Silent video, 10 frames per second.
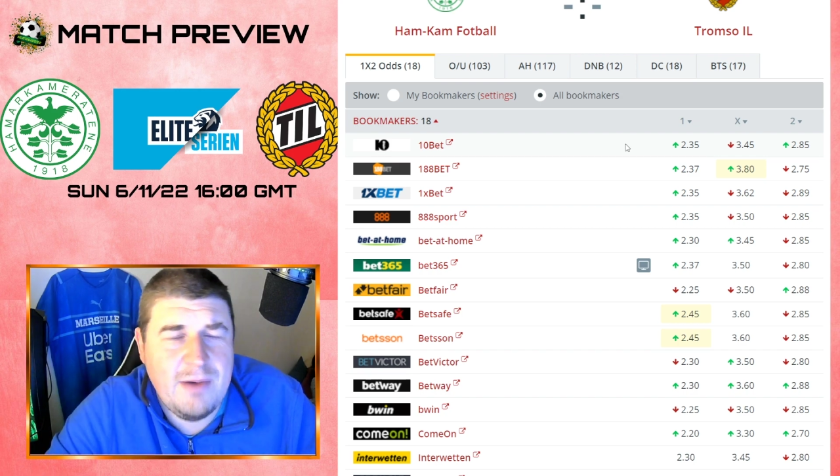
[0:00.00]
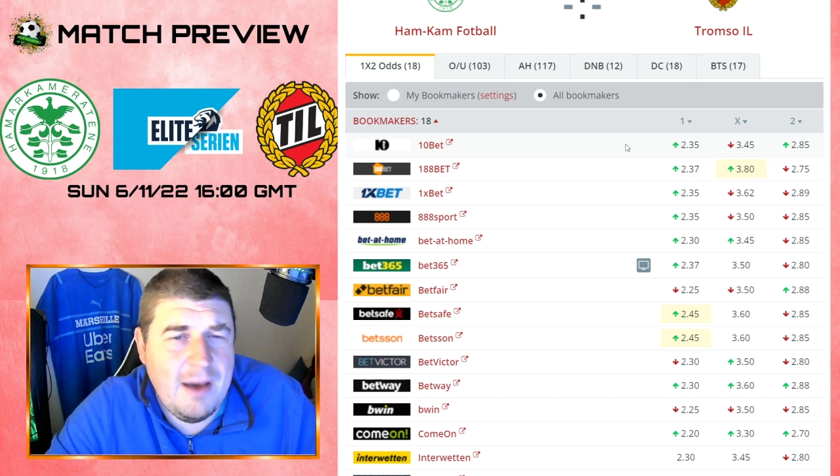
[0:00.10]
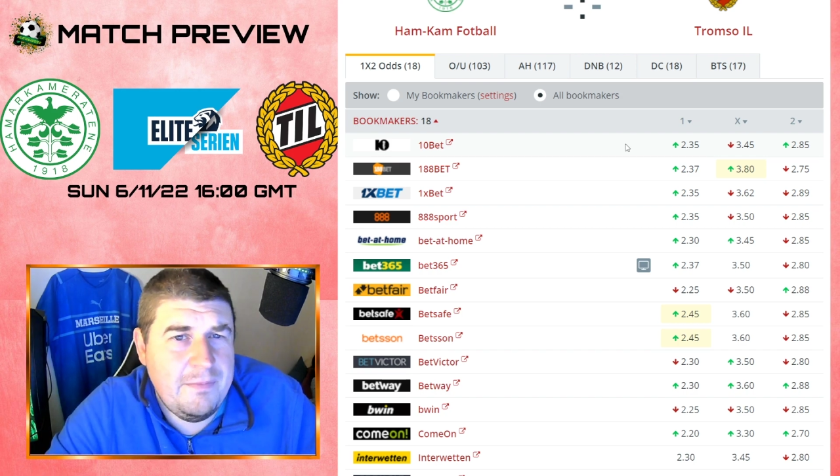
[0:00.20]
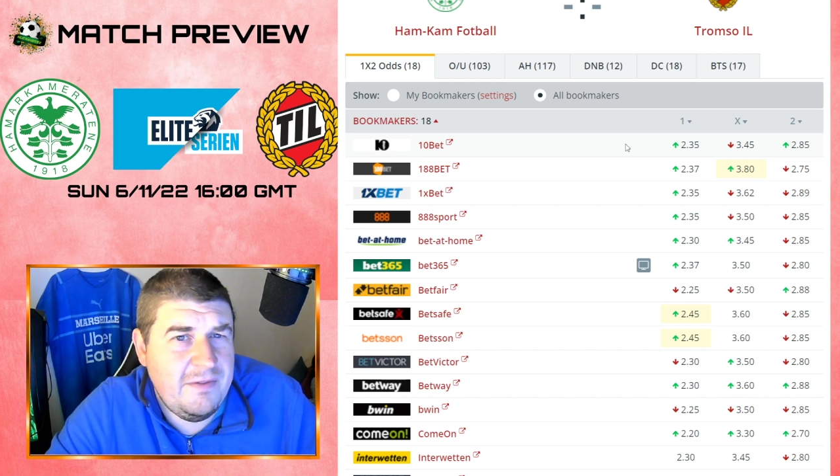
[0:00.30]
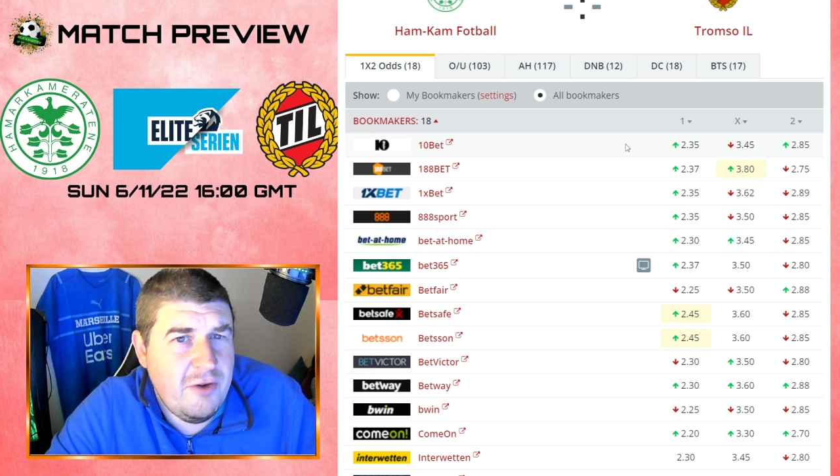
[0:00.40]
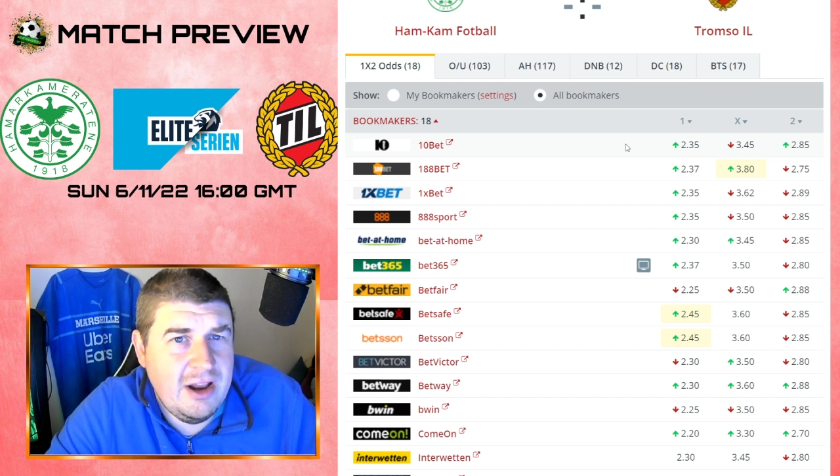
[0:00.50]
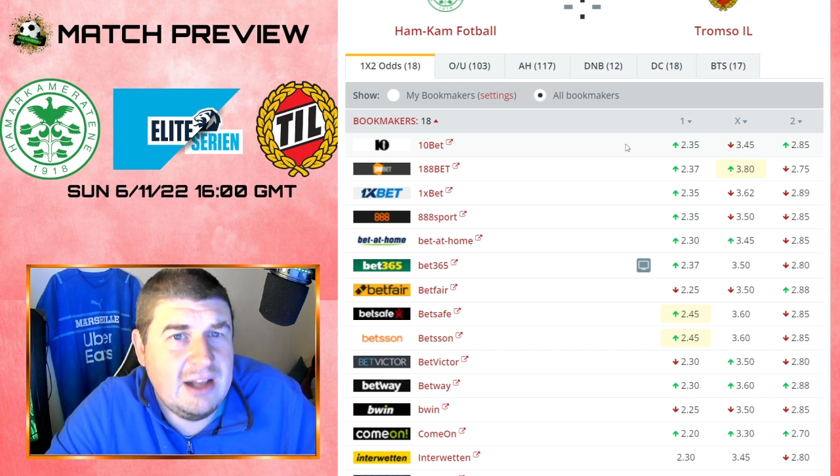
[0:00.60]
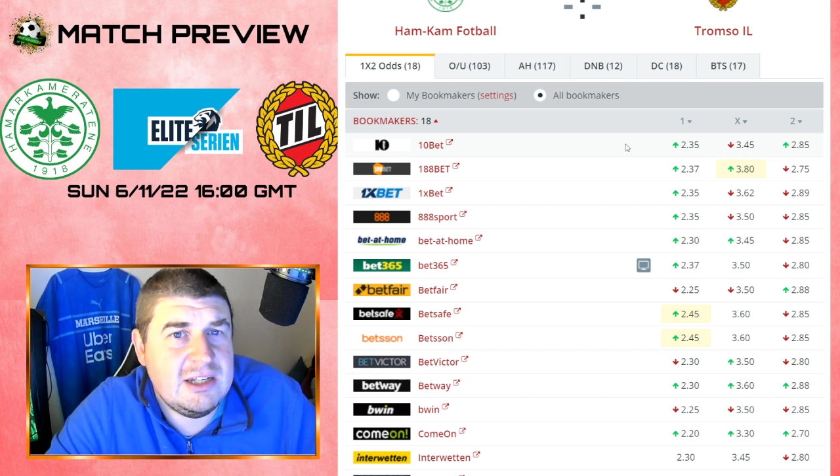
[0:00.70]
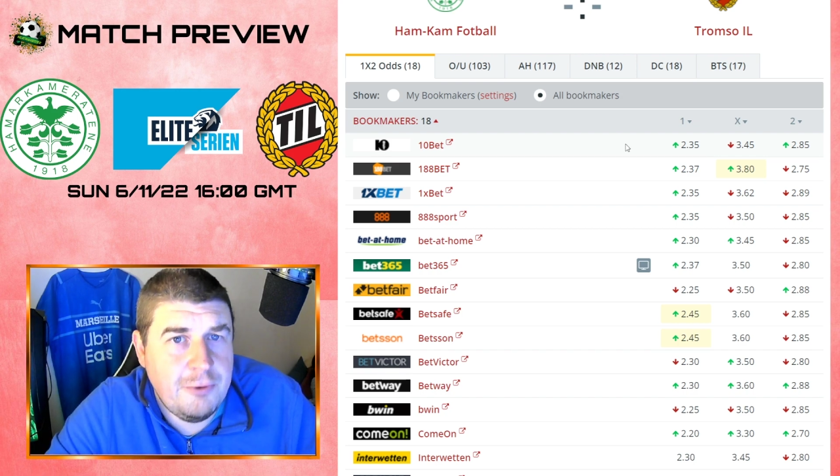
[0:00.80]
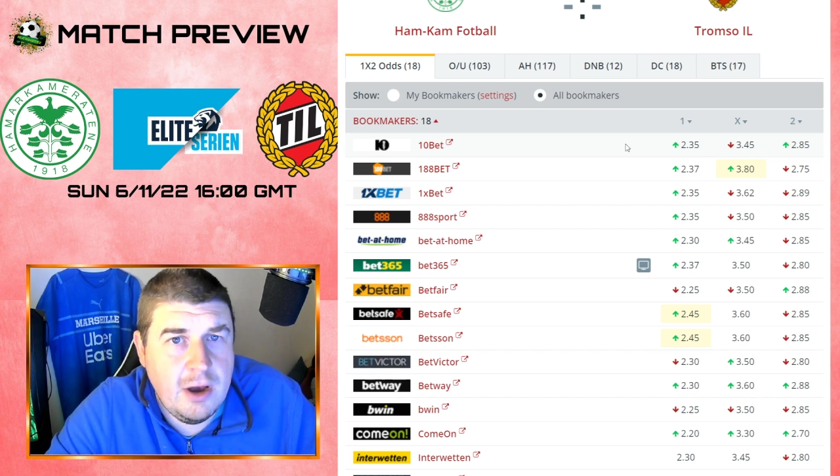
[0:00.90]
but I'd be really
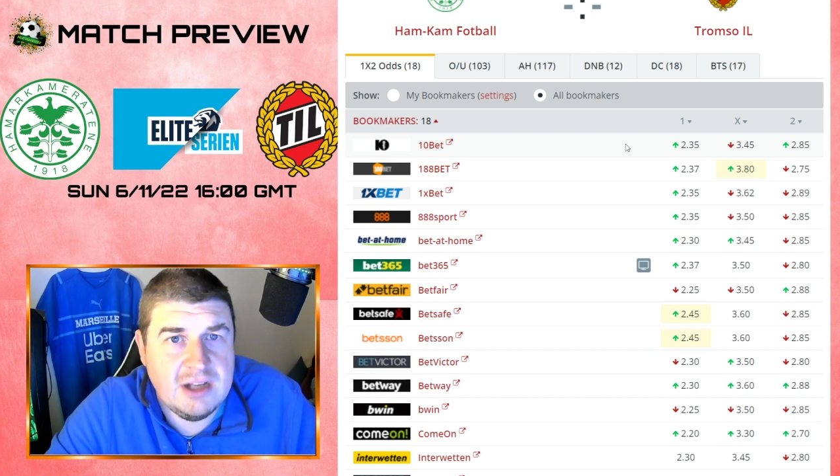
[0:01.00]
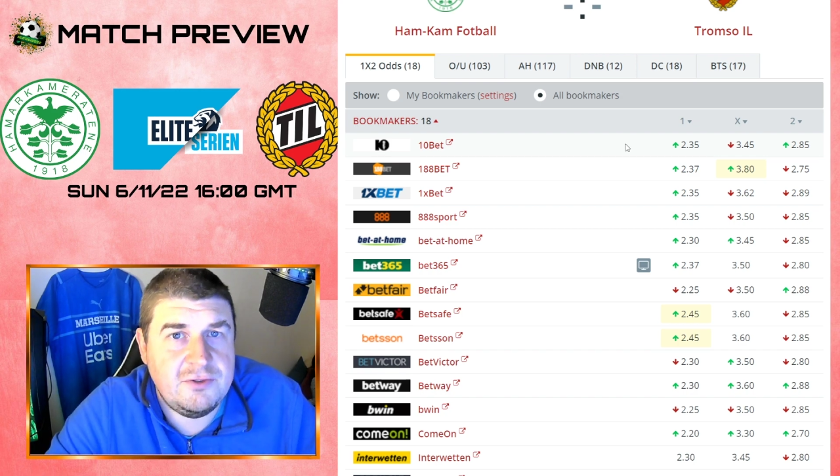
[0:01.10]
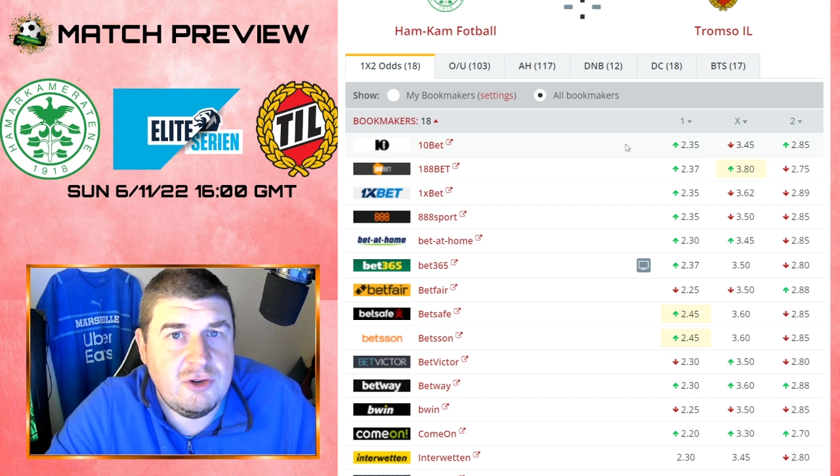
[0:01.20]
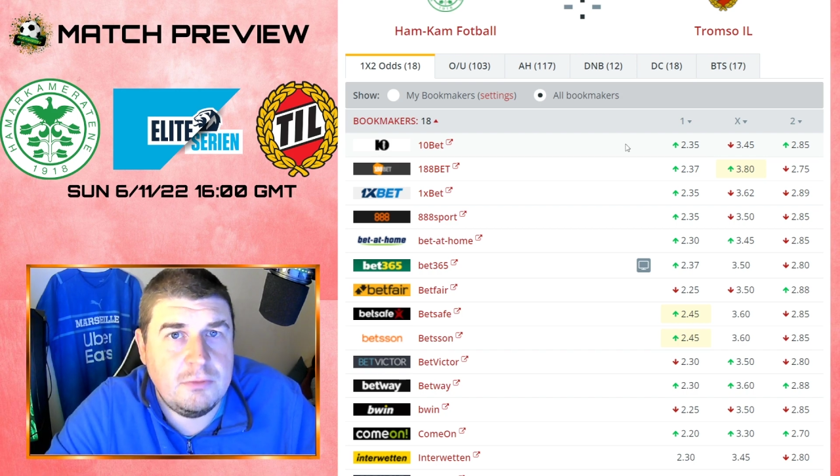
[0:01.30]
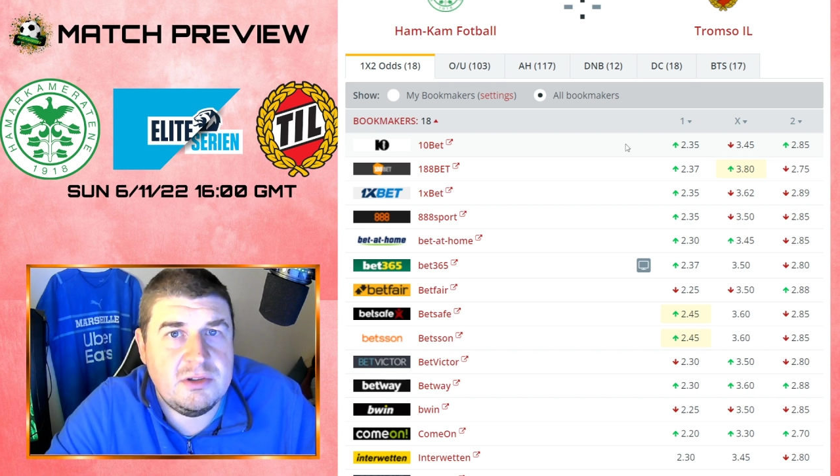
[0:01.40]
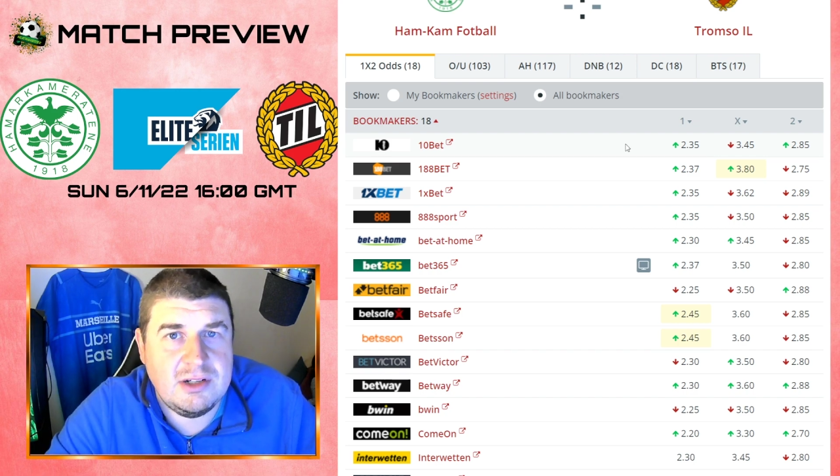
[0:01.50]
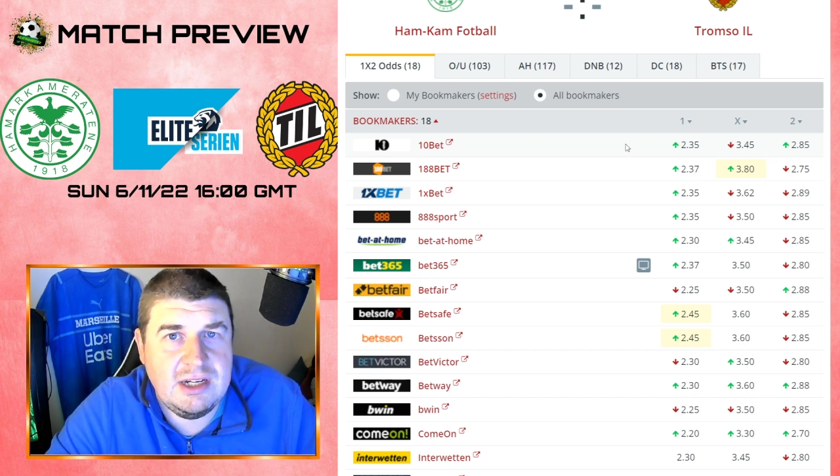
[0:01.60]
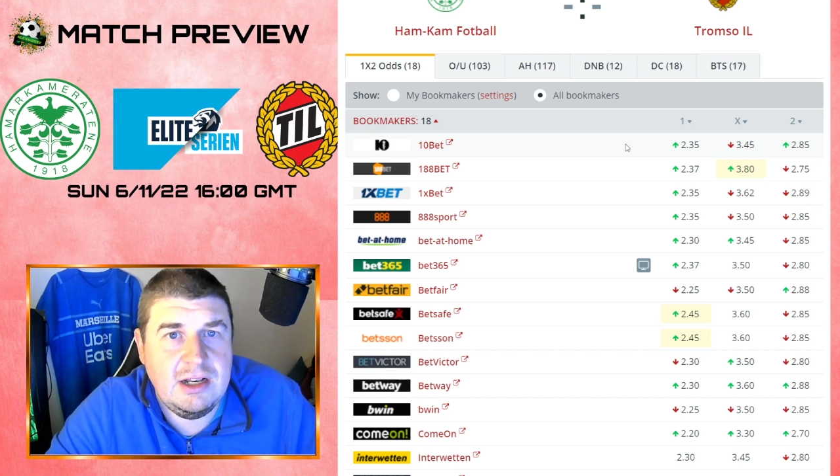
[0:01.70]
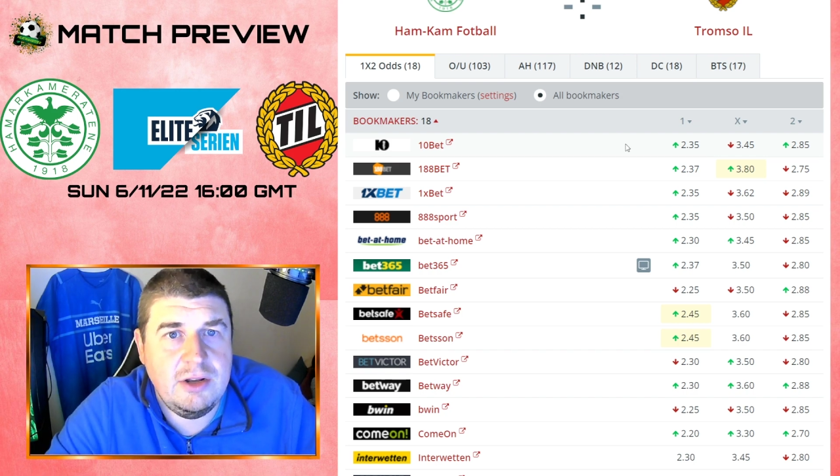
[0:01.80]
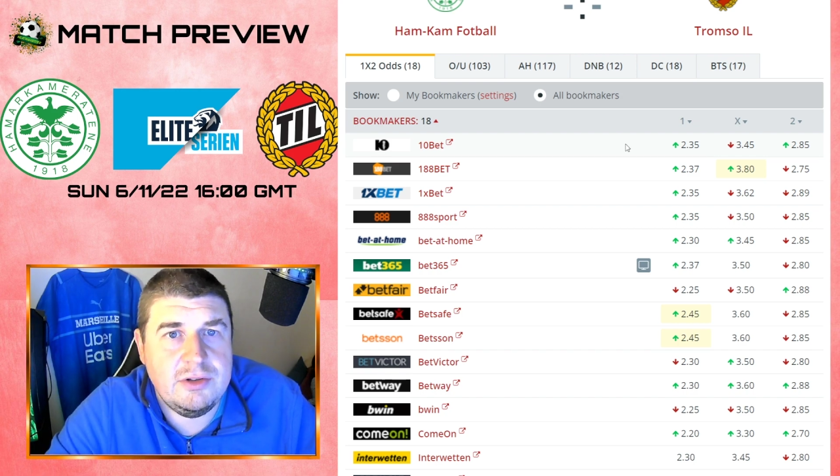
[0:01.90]
surprised if Tromsø
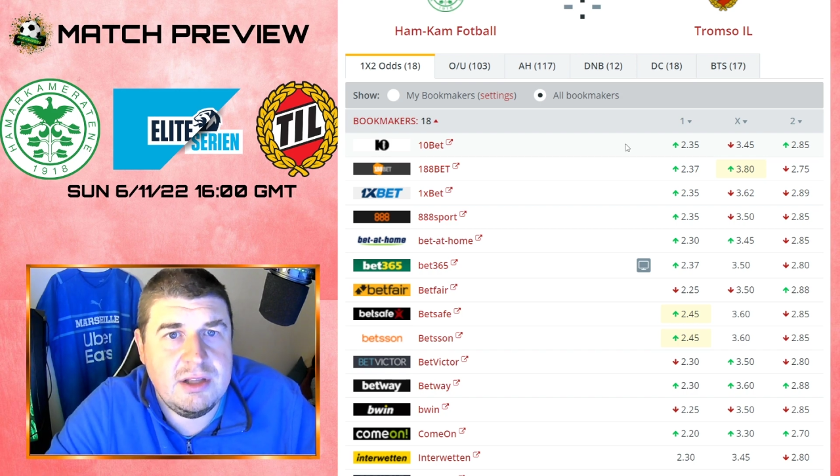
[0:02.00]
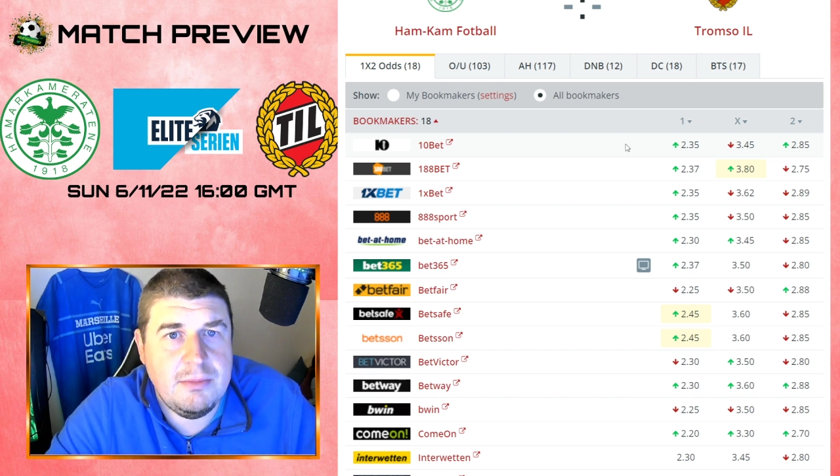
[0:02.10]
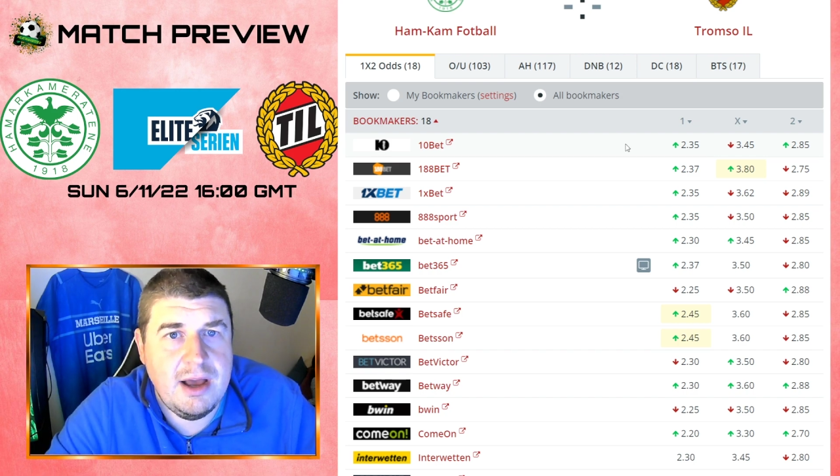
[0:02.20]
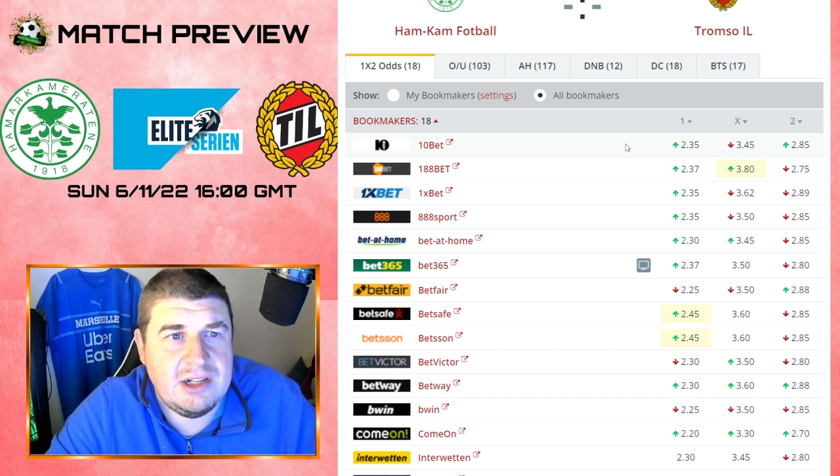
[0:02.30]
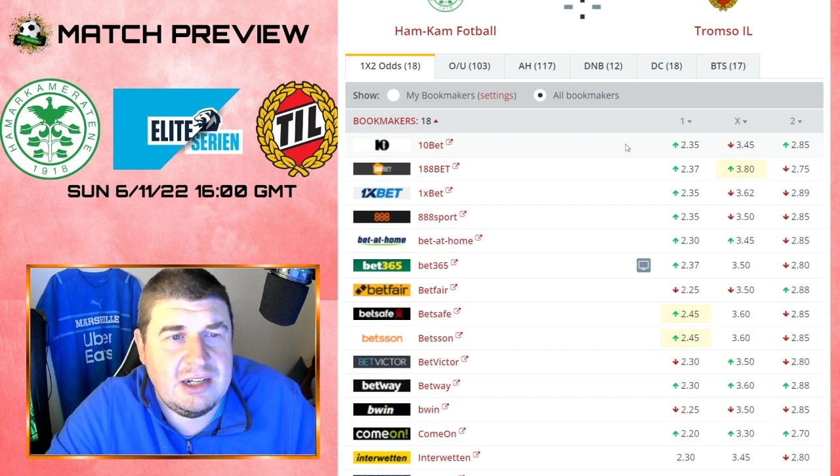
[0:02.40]
actually lose the match.